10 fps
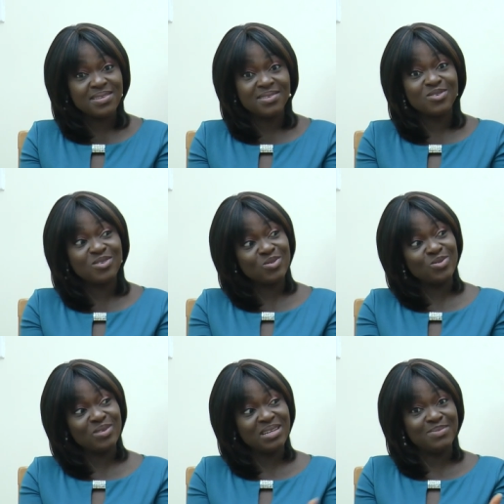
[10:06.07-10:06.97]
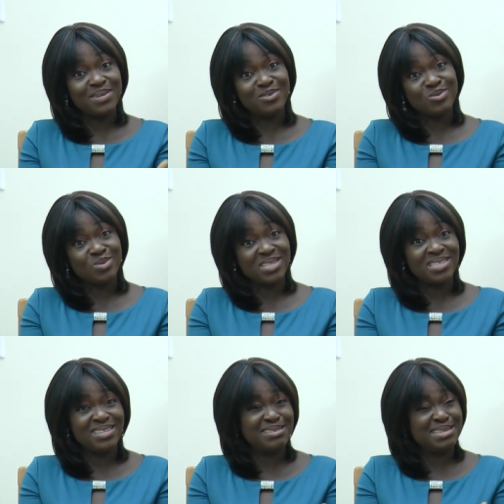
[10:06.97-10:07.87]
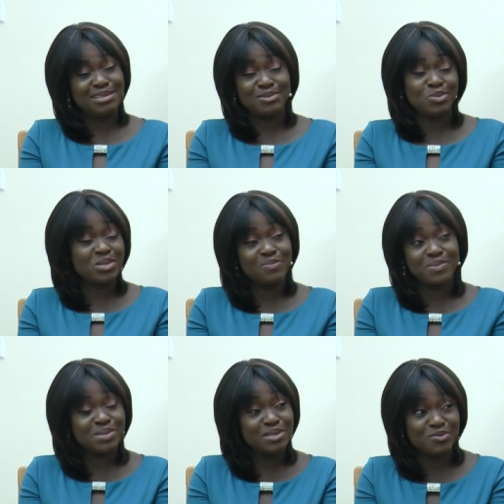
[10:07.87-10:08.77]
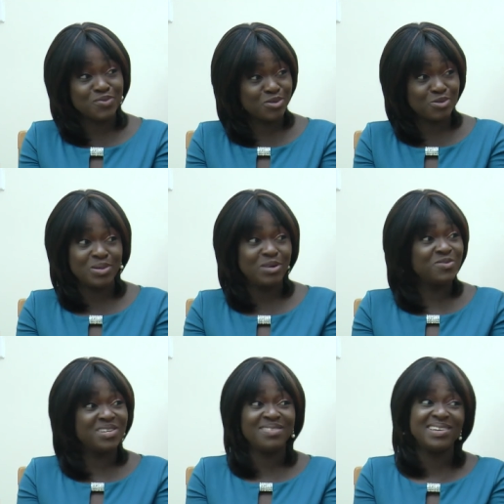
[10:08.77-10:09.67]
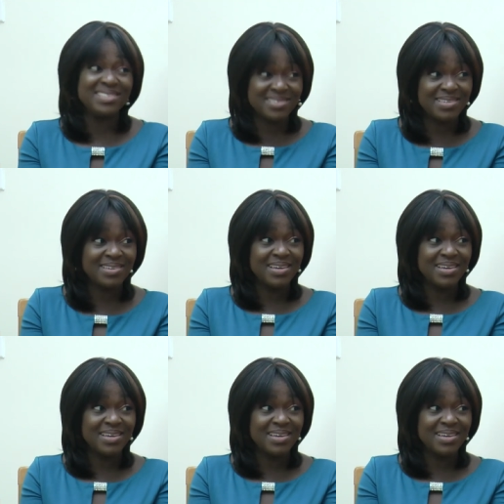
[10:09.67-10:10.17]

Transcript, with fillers: just only about 20, 10 to 20% of us who are over 30